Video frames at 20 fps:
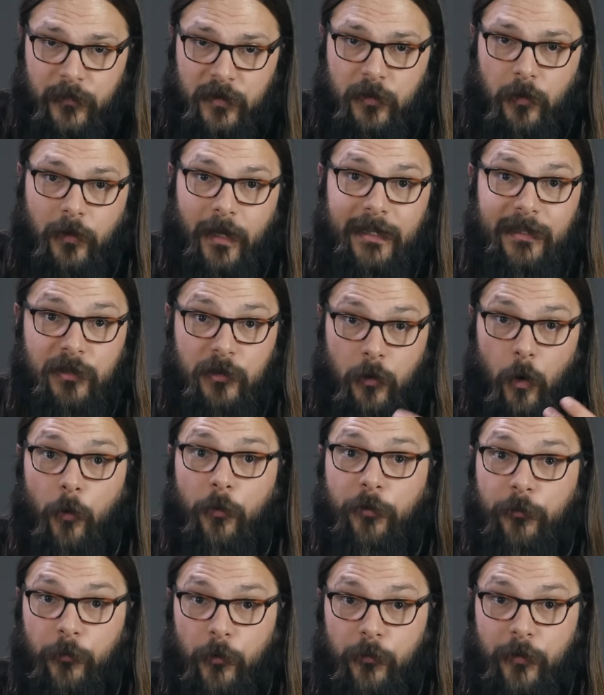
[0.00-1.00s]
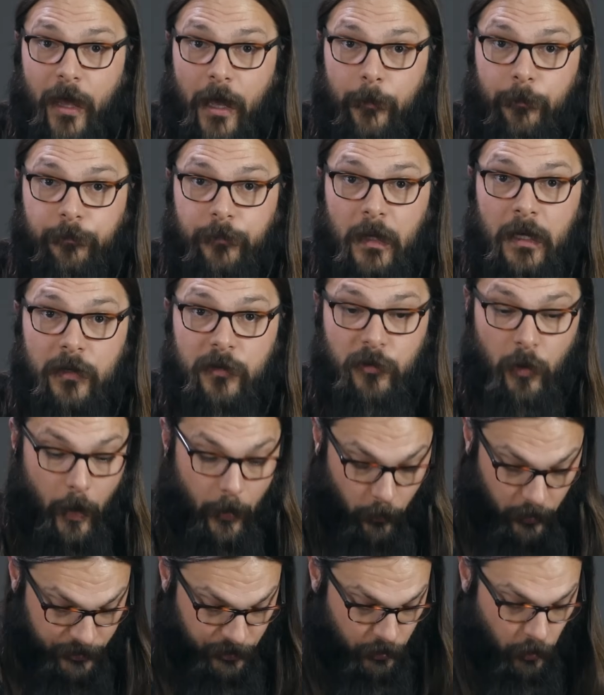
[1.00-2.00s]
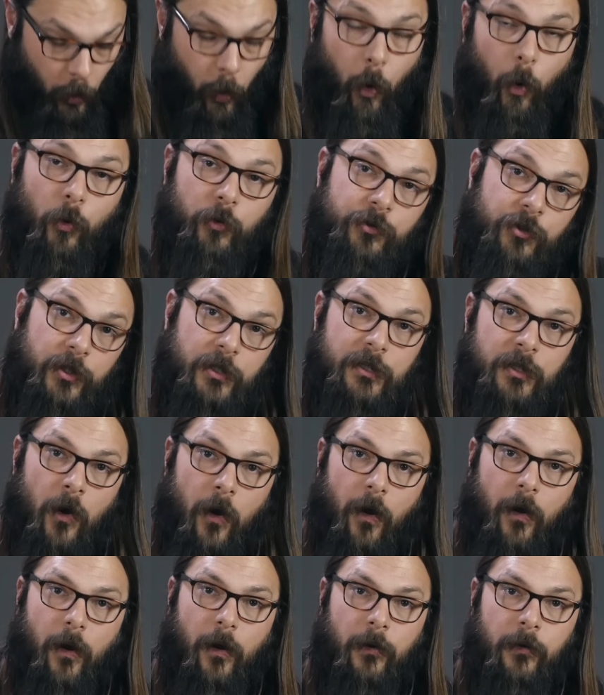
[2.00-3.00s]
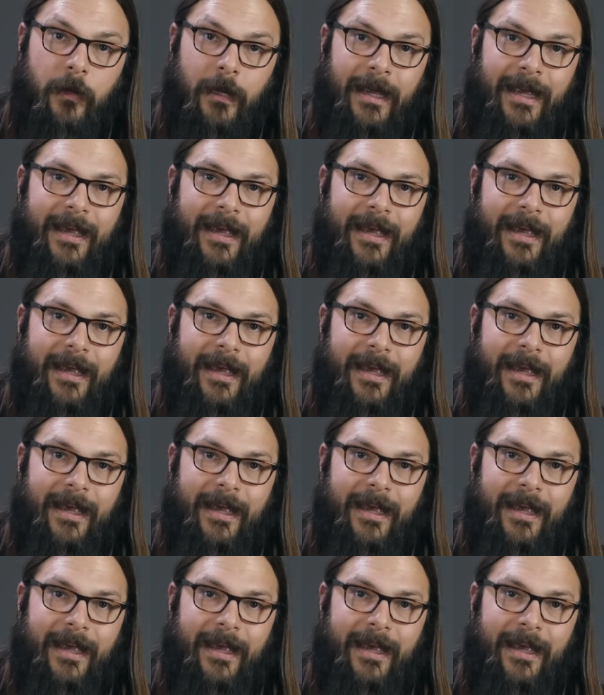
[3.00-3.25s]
So let's go through them. So I want you to hold your guitar.